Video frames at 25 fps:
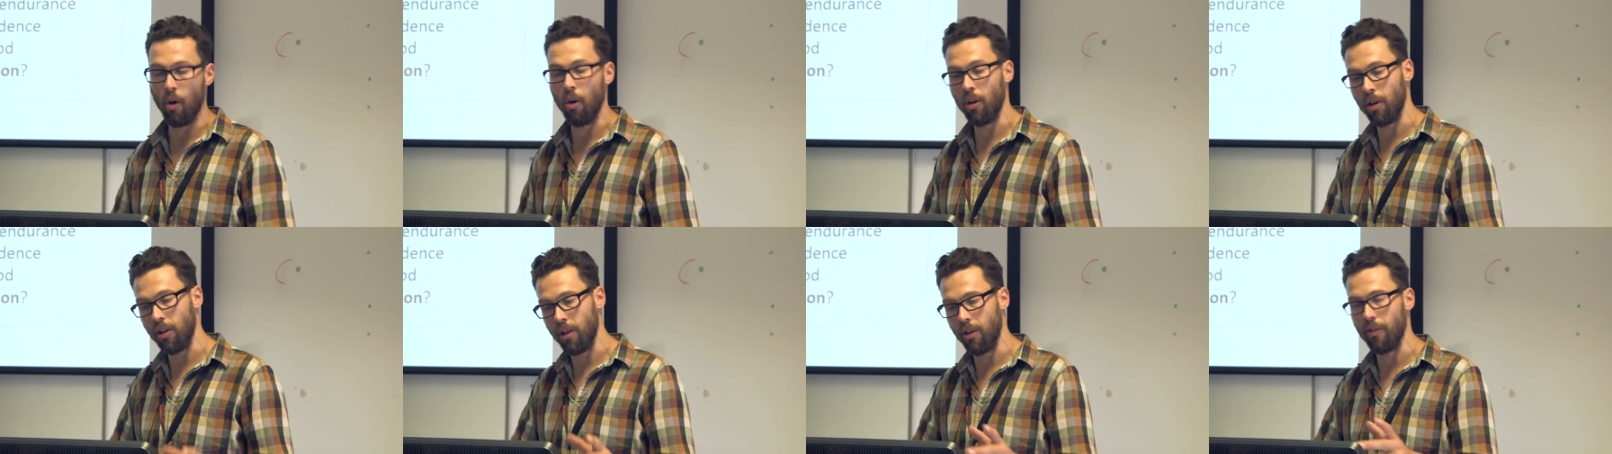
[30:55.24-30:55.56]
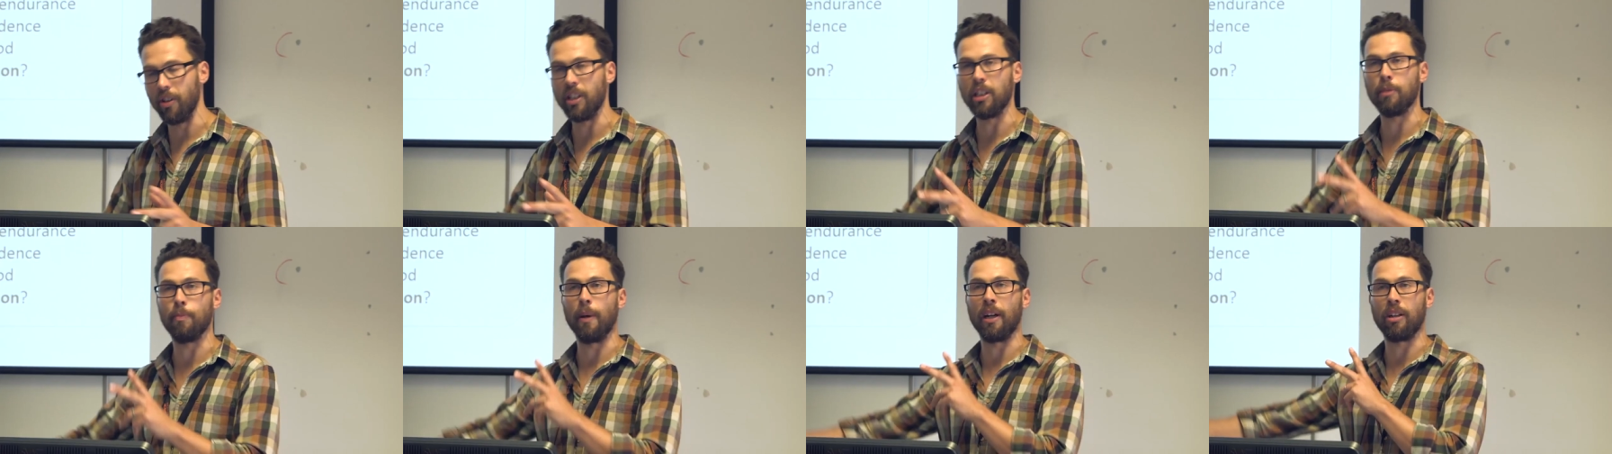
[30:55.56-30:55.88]

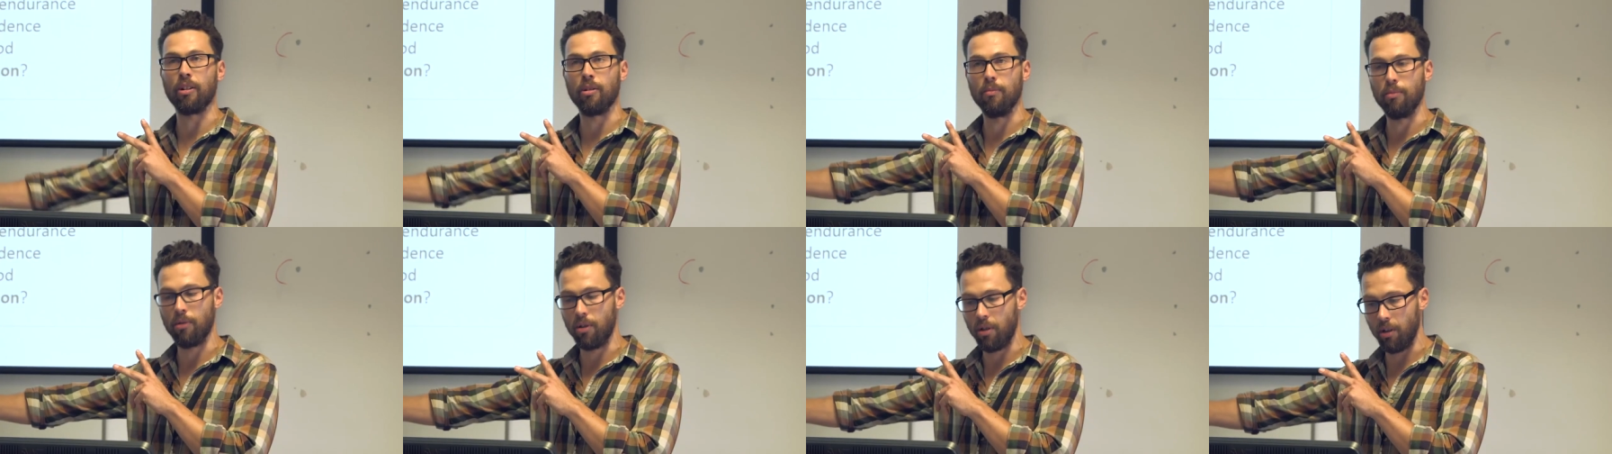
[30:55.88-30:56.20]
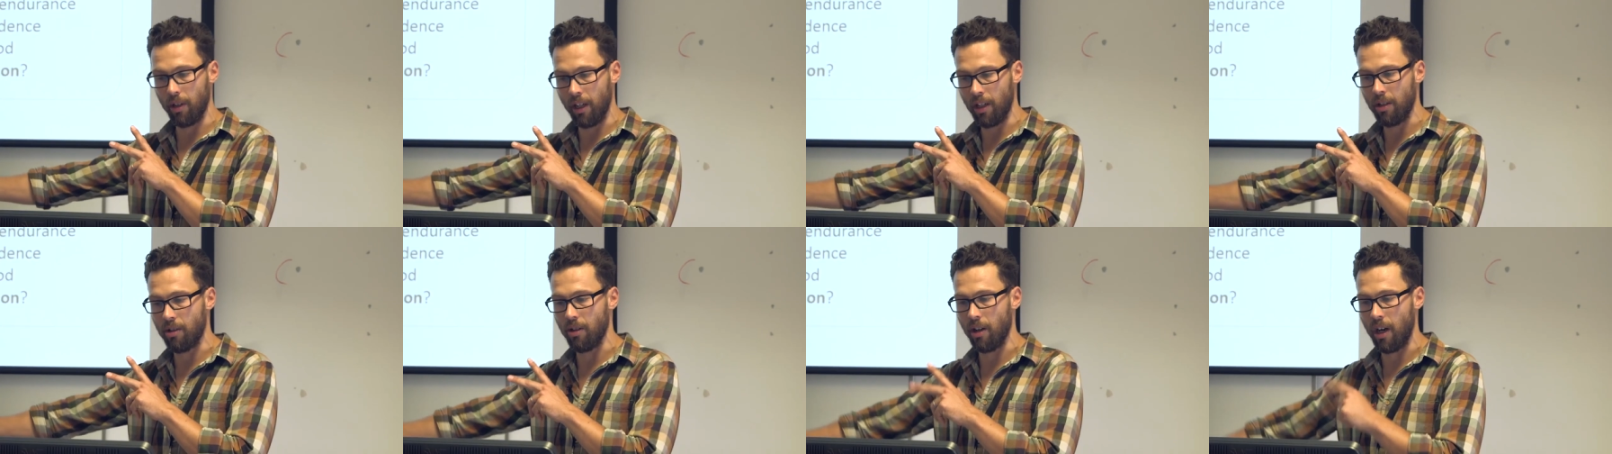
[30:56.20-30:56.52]
ordinary spectrum
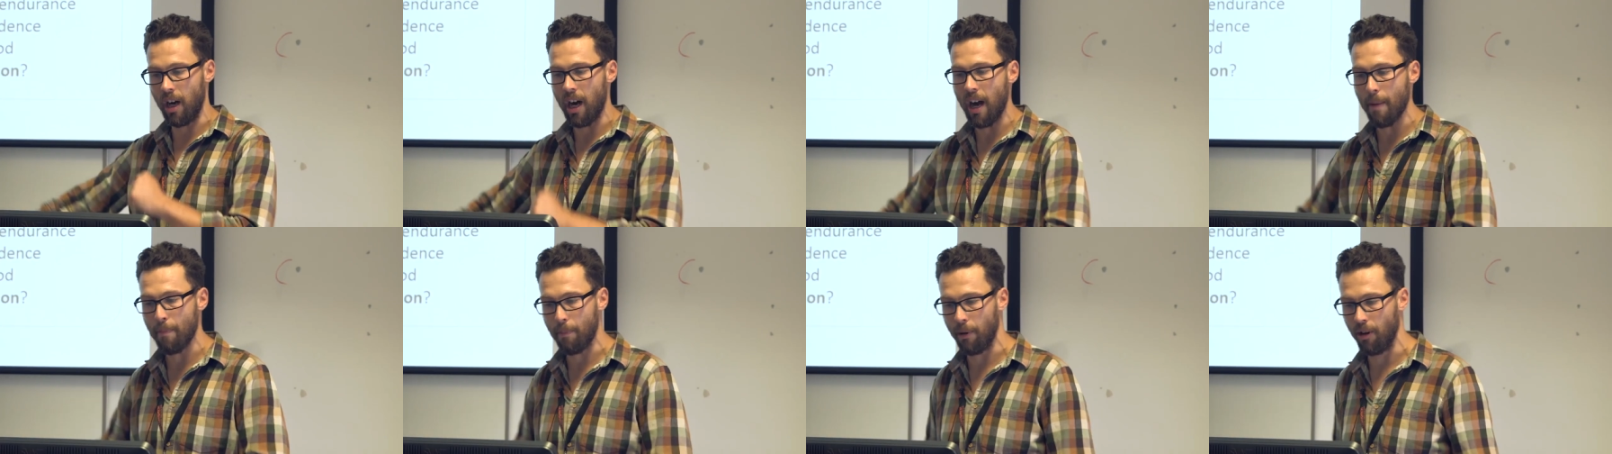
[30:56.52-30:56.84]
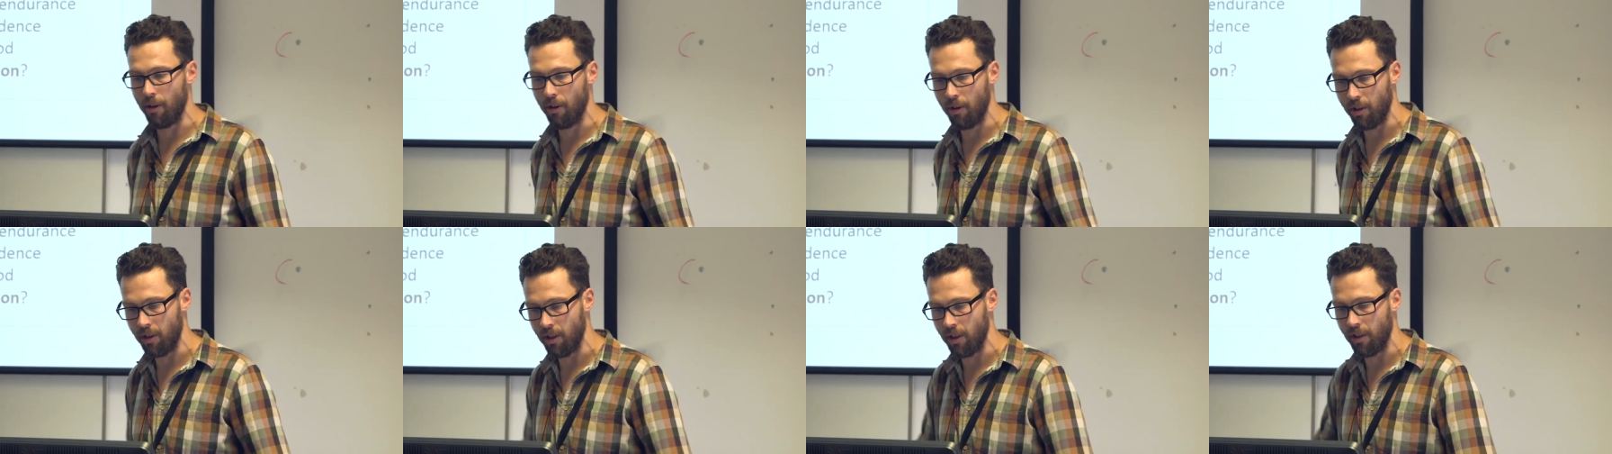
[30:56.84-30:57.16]
into
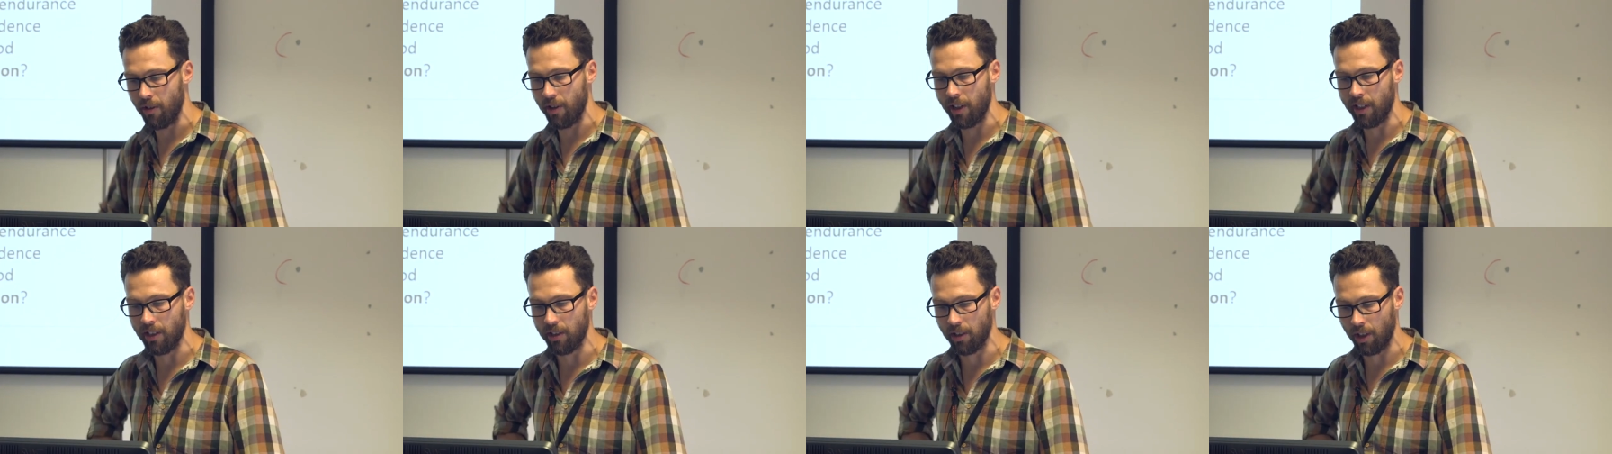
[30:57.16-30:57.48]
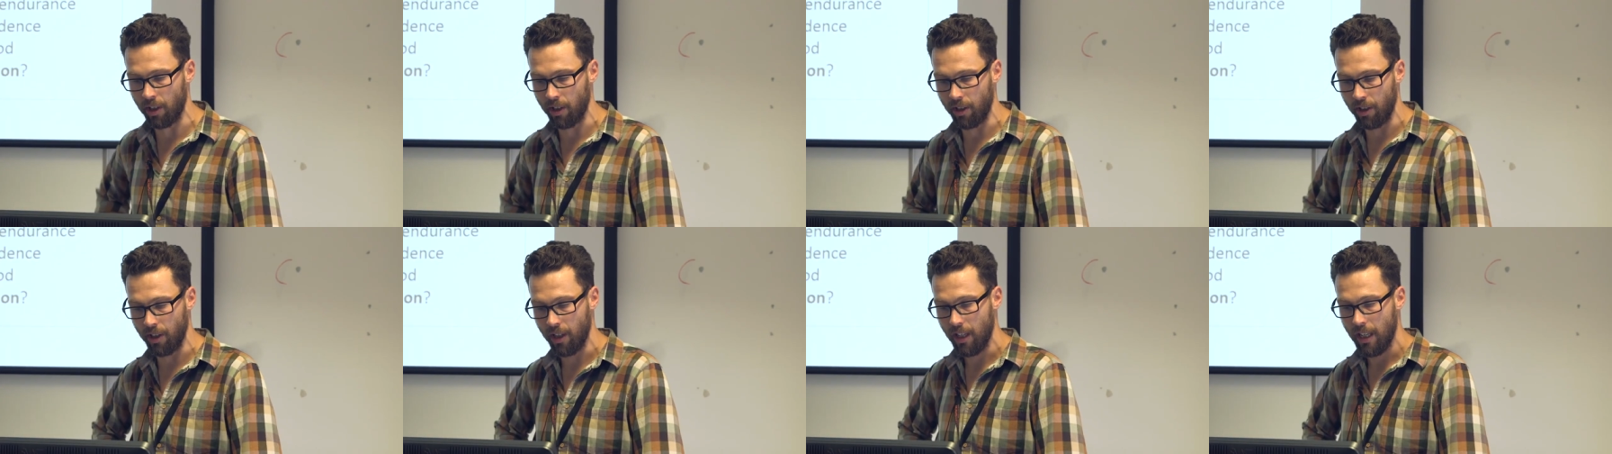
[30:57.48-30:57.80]
hyperordinary
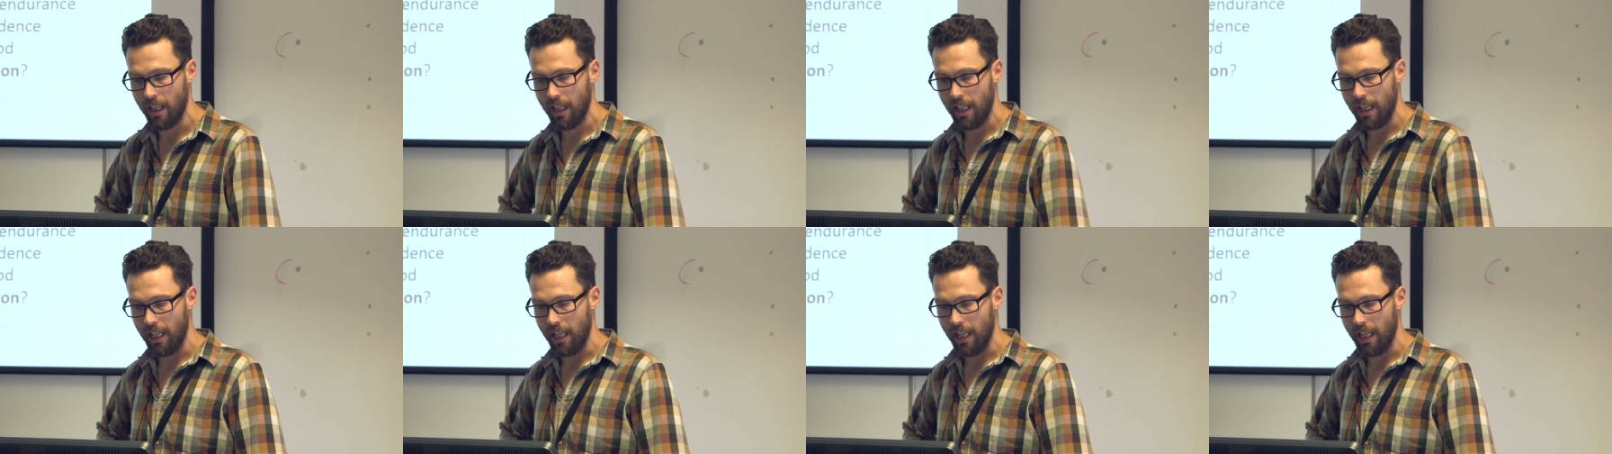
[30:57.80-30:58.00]
zone,